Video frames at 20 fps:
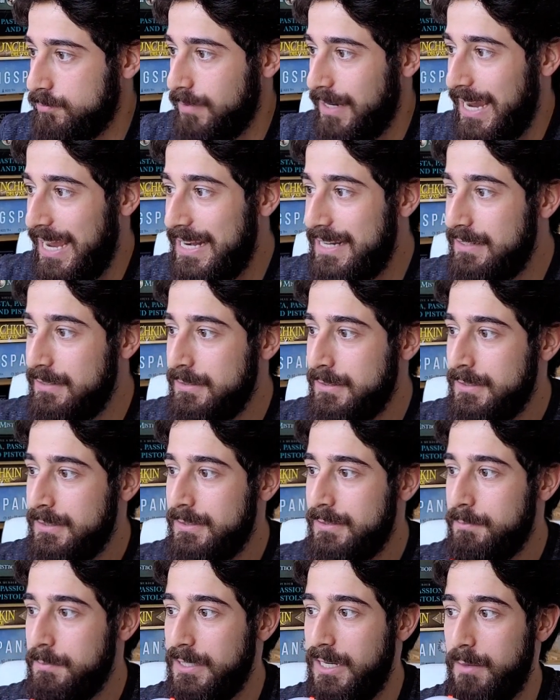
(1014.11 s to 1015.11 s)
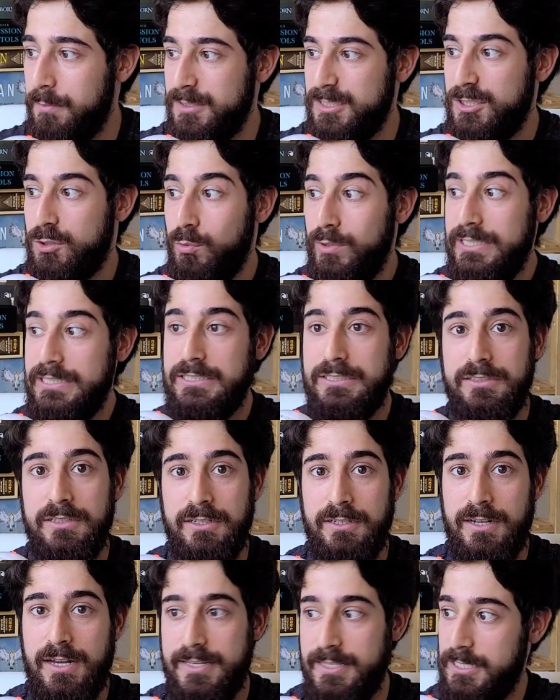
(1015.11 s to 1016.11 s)
and become squeezed
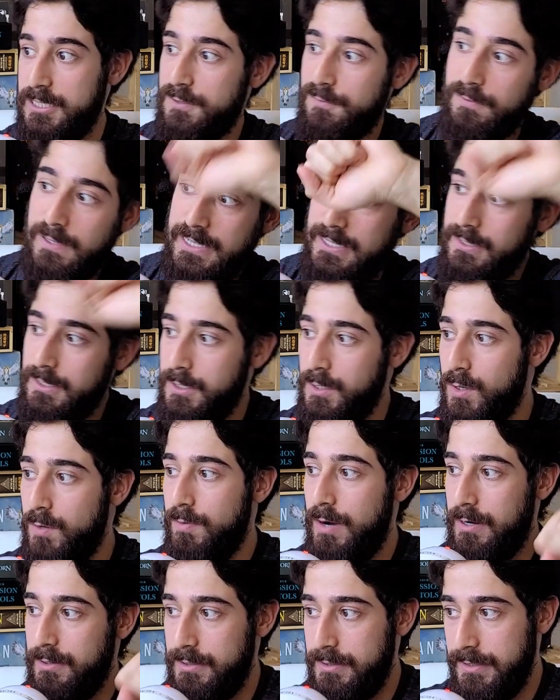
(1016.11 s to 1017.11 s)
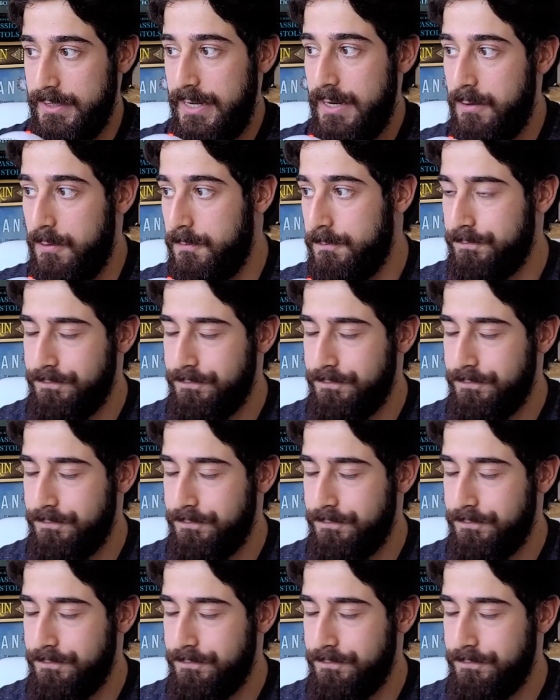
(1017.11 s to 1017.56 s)
as it's flailing you around in the air.